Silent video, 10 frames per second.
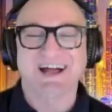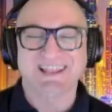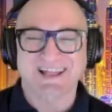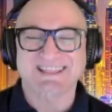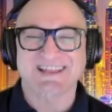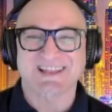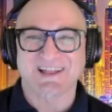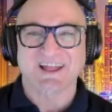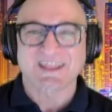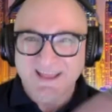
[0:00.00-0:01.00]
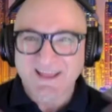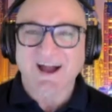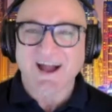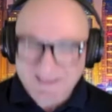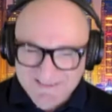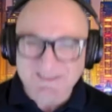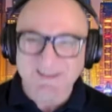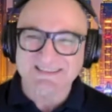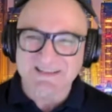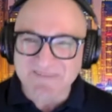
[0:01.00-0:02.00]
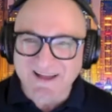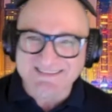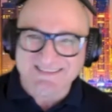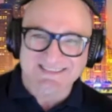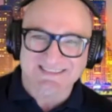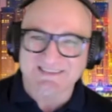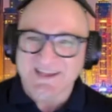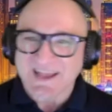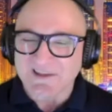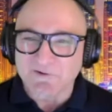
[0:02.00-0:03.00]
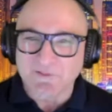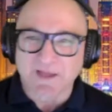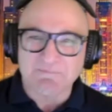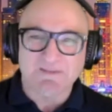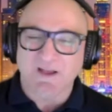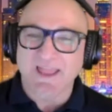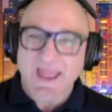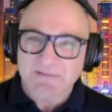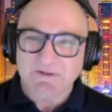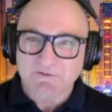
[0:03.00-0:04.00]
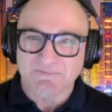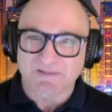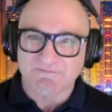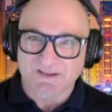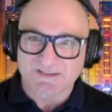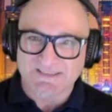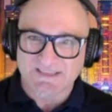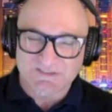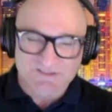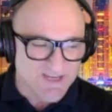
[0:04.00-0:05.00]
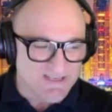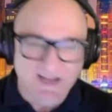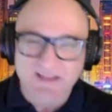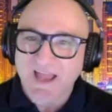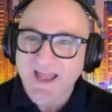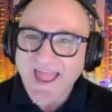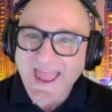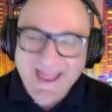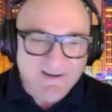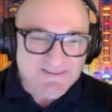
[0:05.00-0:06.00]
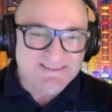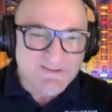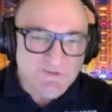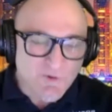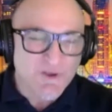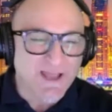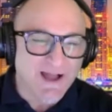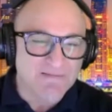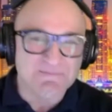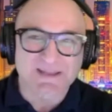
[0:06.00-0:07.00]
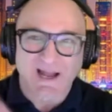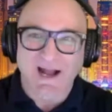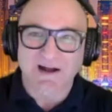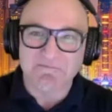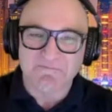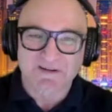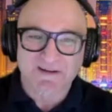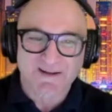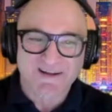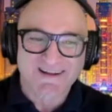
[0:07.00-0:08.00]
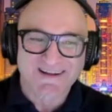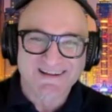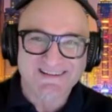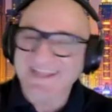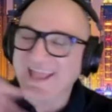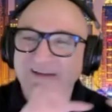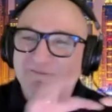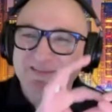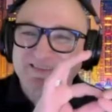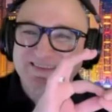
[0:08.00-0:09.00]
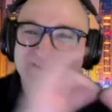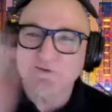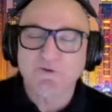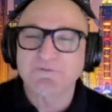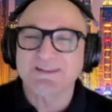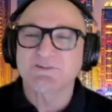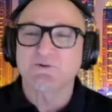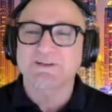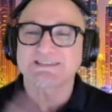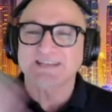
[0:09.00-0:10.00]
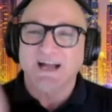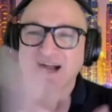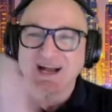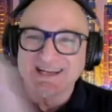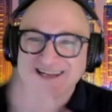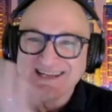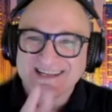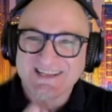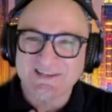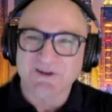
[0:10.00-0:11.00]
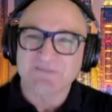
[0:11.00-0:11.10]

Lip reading: like that. I actually like Zen masters and all that, because I am a little bit. If I can just interject, how does a lawyer become like what normally lawyers are, but